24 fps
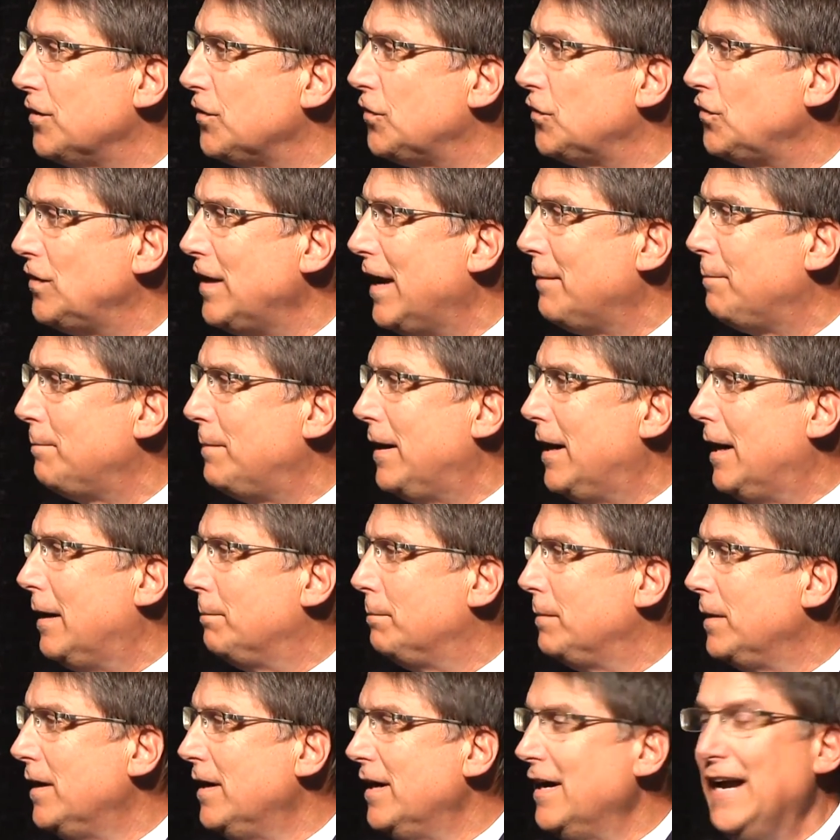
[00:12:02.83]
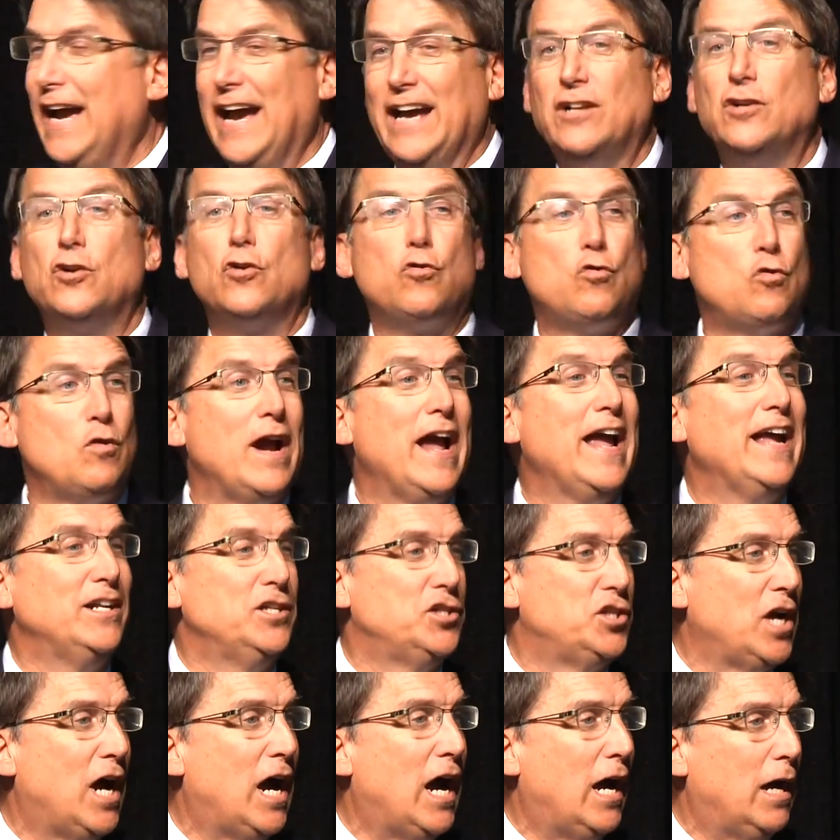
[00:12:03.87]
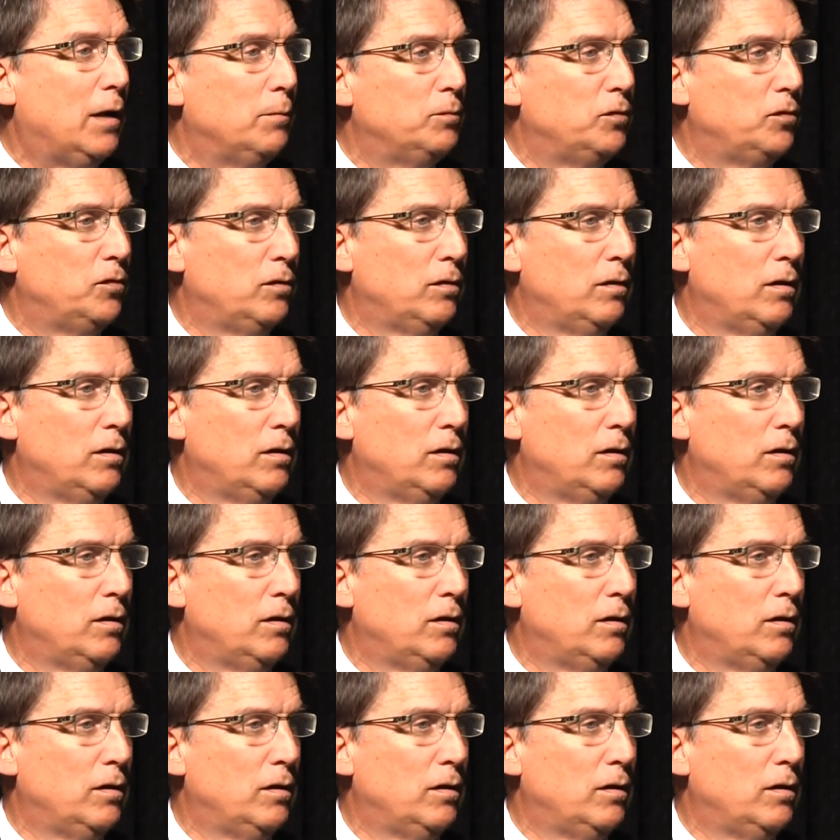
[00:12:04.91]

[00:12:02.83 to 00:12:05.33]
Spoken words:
step up and create jobs.